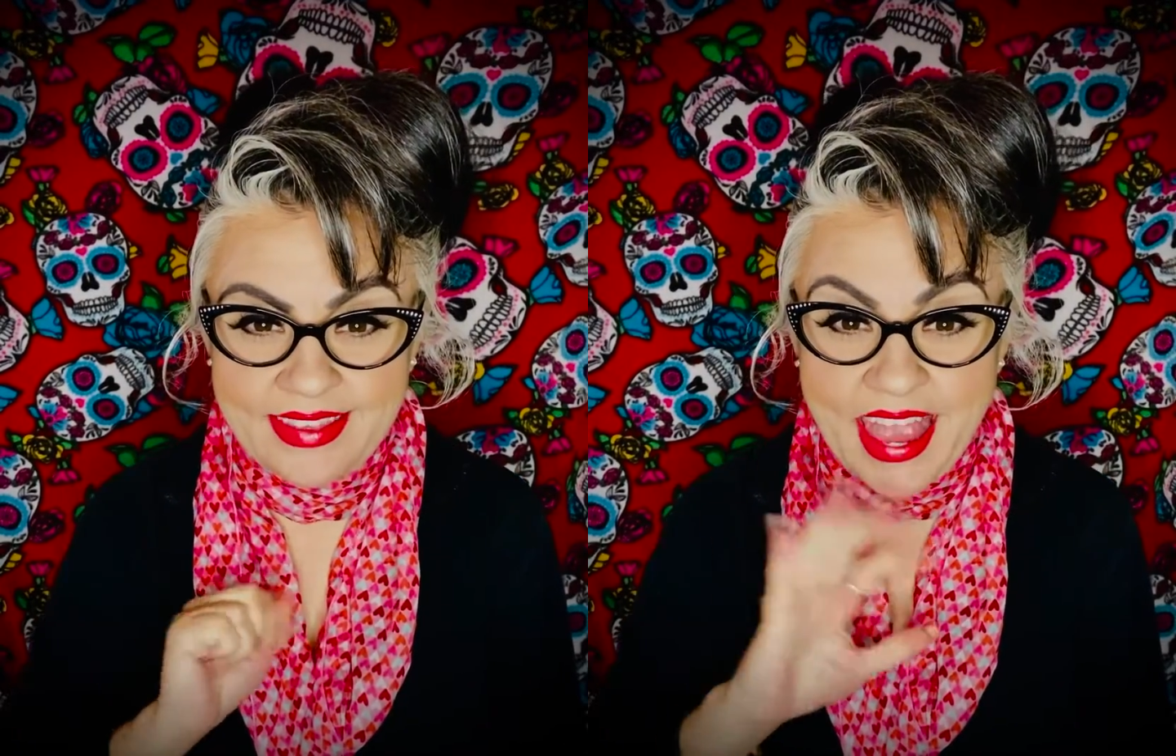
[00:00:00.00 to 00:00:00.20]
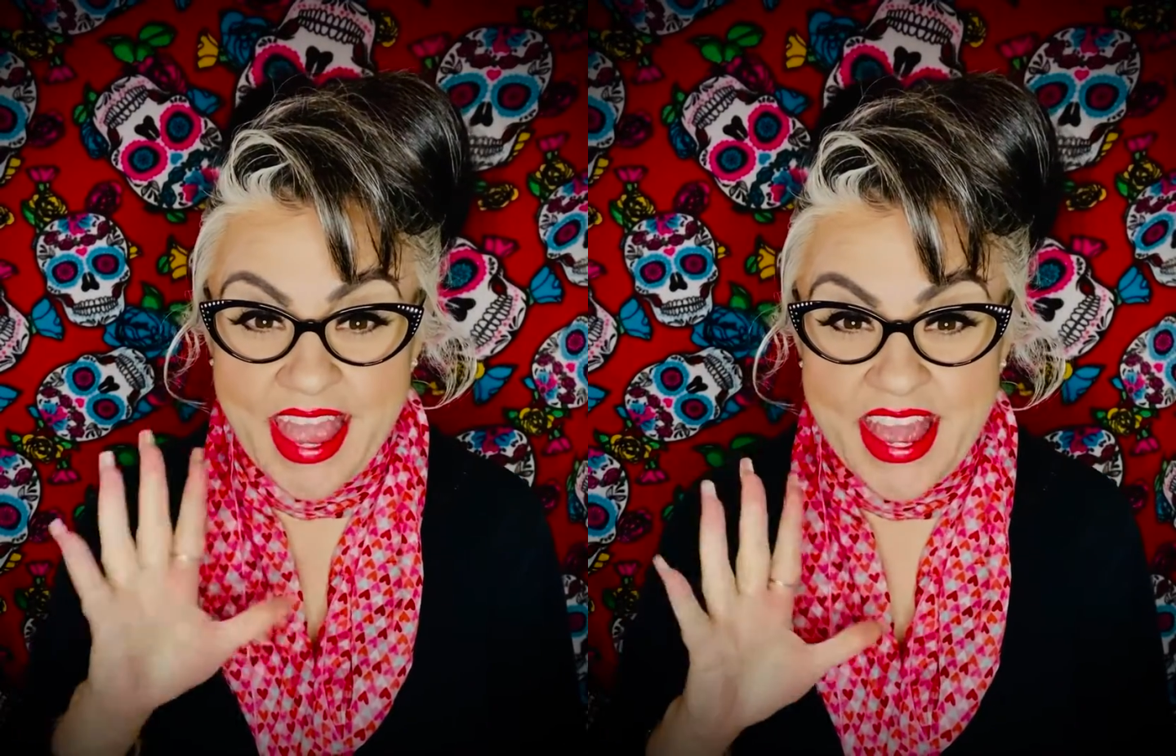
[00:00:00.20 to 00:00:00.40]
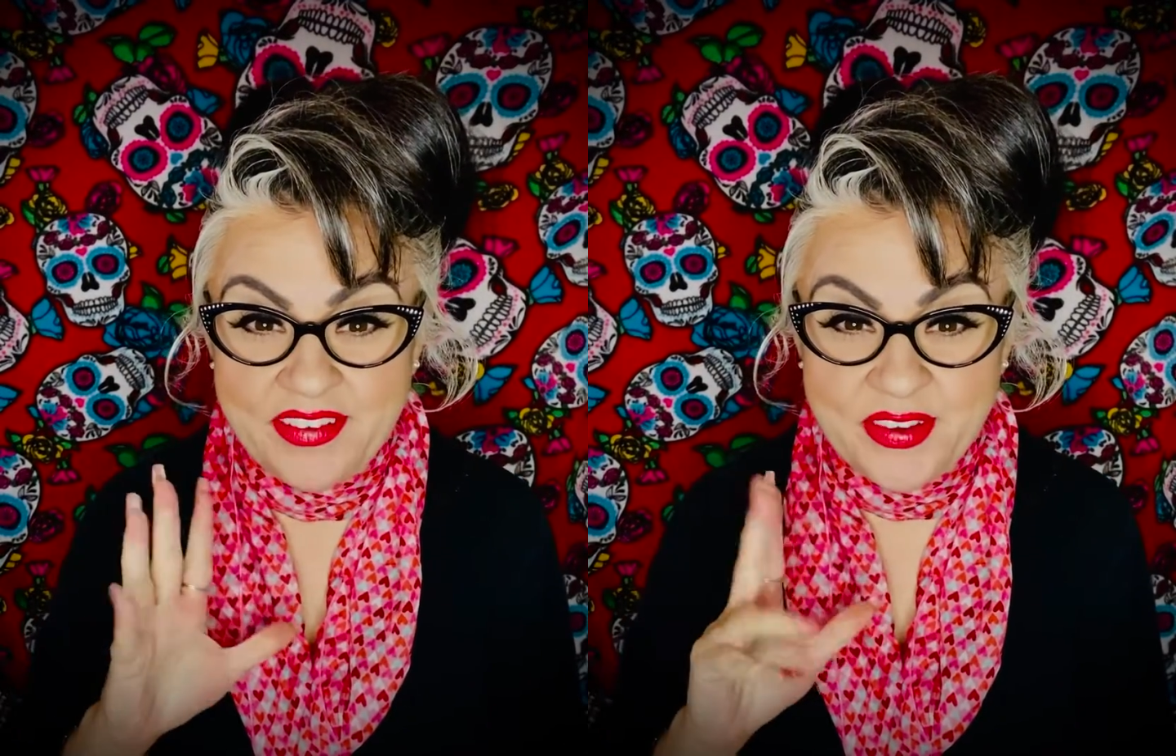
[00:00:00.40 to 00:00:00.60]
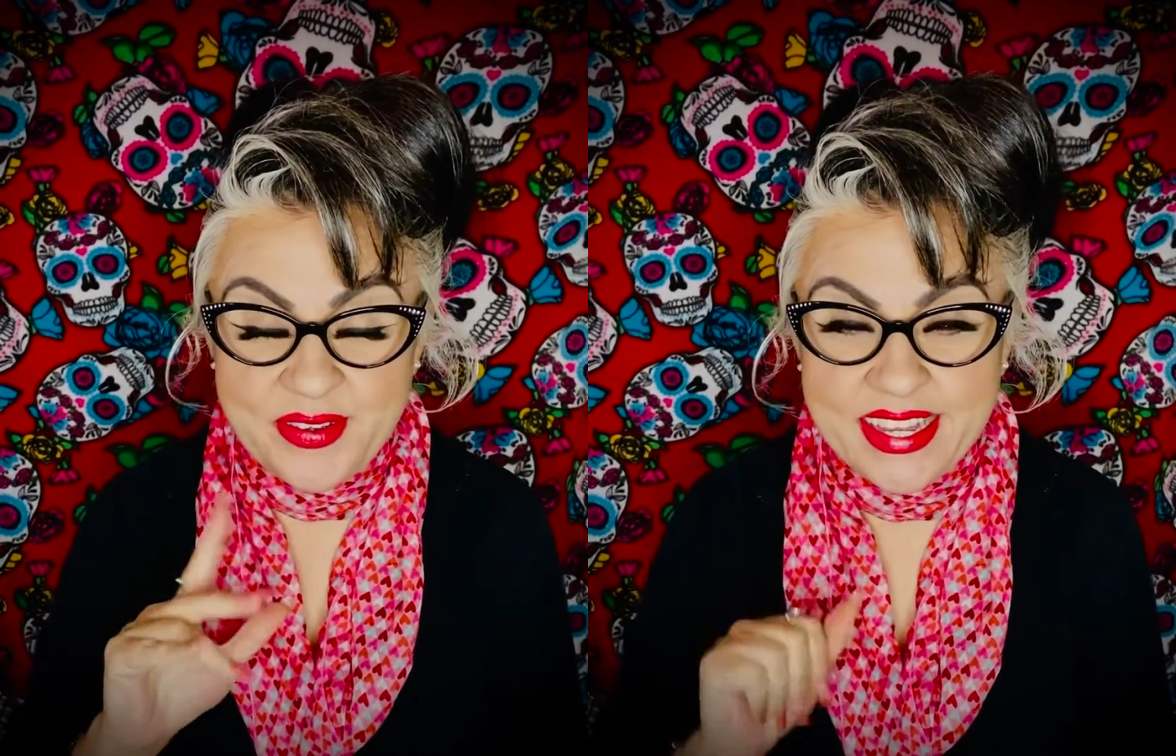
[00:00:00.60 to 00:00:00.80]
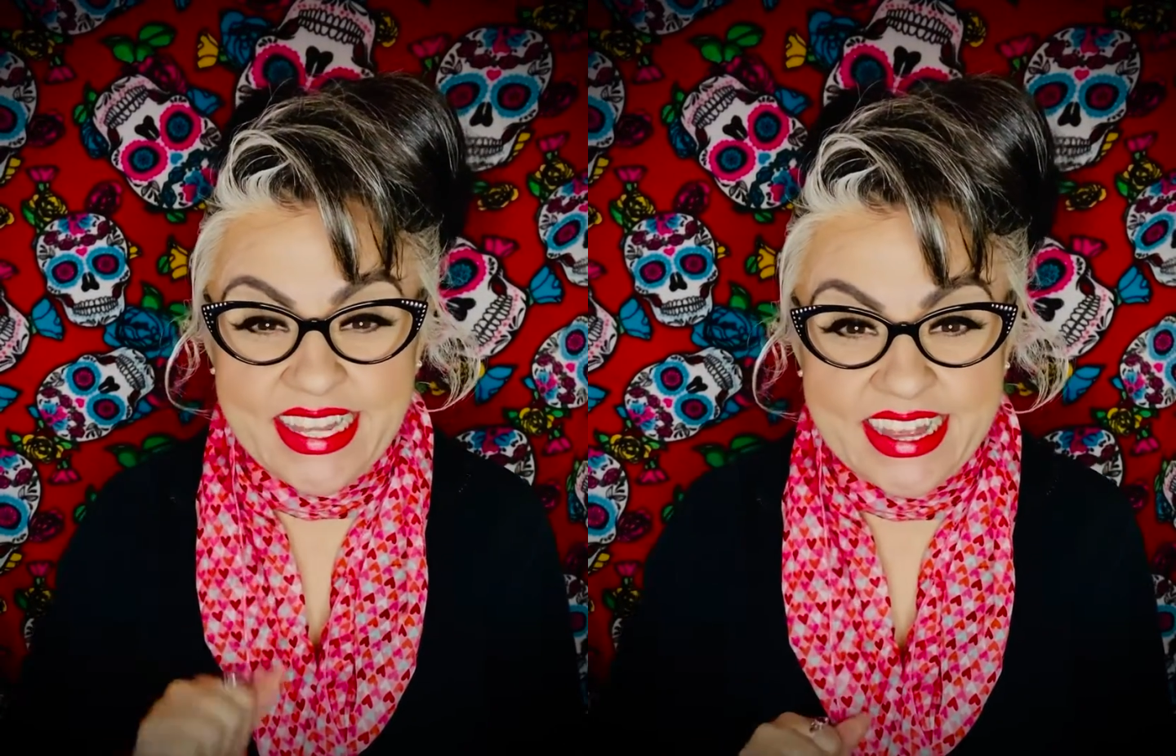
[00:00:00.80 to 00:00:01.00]
Hey
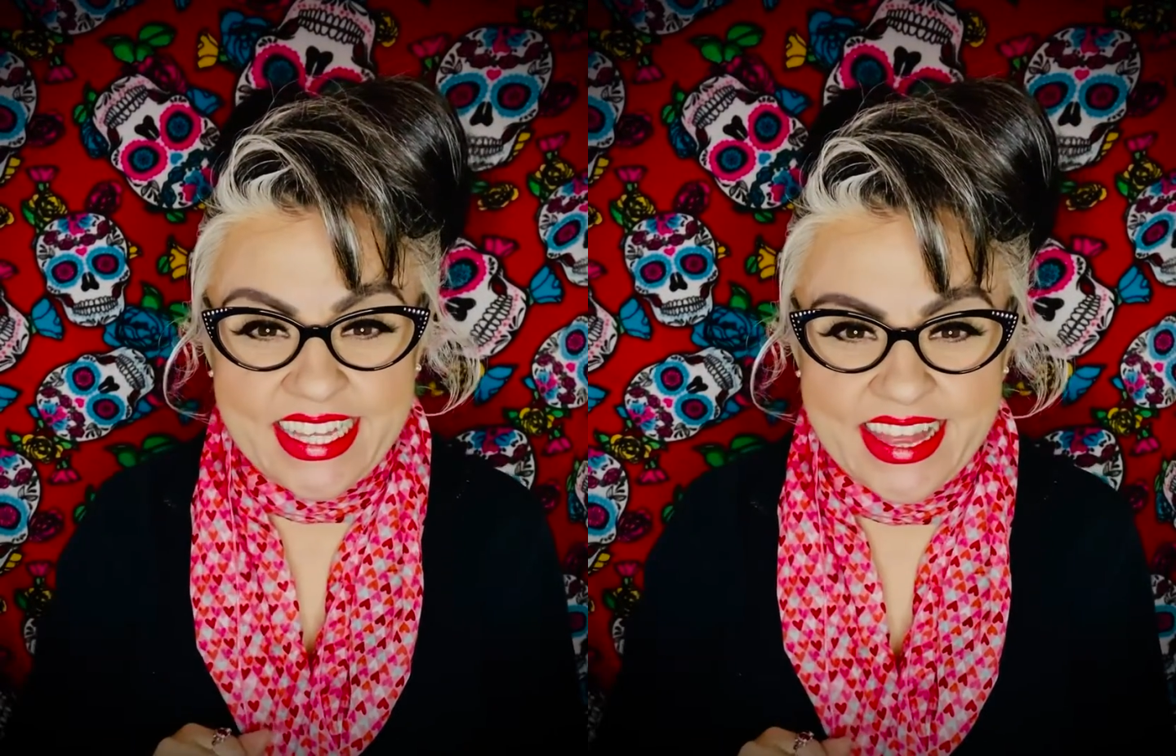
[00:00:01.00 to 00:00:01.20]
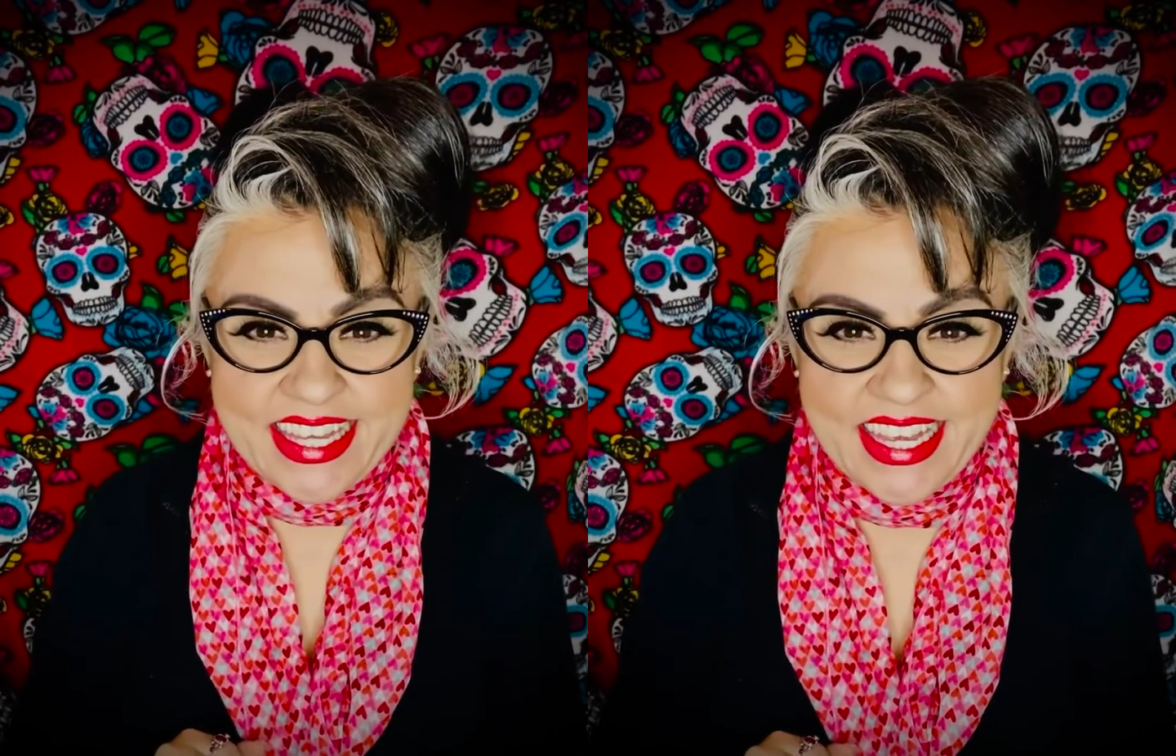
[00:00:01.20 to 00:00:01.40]
everyone, Letha